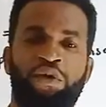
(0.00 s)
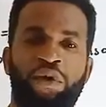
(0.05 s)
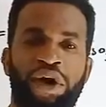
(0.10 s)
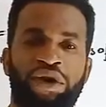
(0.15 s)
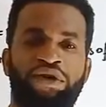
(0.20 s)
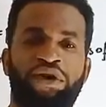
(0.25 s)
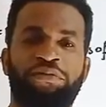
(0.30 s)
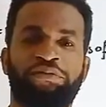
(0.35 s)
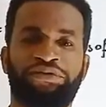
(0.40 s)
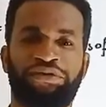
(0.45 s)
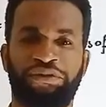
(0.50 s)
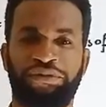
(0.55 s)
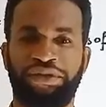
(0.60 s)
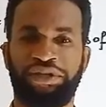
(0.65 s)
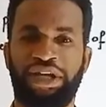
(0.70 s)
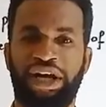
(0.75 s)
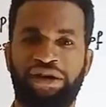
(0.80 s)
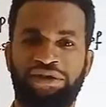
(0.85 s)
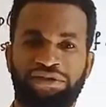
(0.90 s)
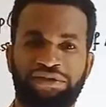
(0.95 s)
Welcome to
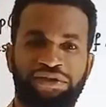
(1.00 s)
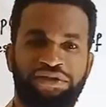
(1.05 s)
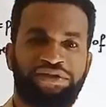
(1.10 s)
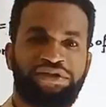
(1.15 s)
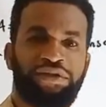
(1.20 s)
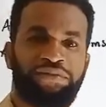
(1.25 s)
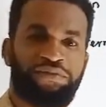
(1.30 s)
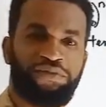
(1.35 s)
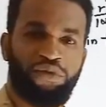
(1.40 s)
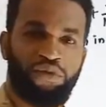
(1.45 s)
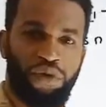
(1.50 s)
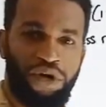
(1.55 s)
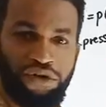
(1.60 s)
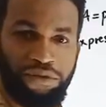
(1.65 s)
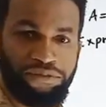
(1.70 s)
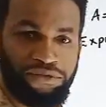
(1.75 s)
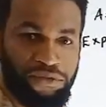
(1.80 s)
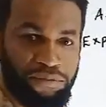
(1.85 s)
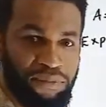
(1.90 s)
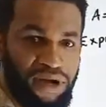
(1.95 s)
Van concept.
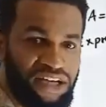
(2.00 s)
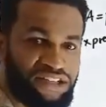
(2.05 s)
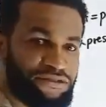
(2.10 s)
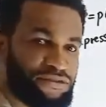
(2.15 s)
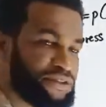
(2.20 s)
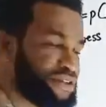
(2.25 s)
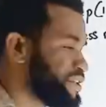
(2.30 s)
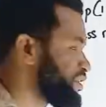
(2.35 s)
Welcome to mass